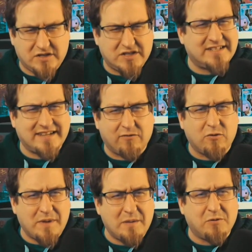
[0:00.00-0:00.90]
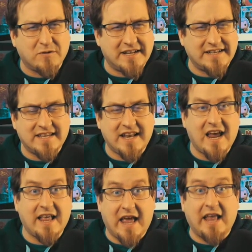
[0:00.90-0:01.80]
several meeples in his city,
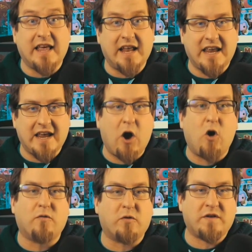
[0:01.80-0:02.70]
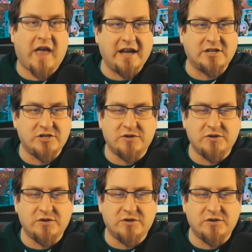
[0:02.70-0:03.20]
and then he overtakes you,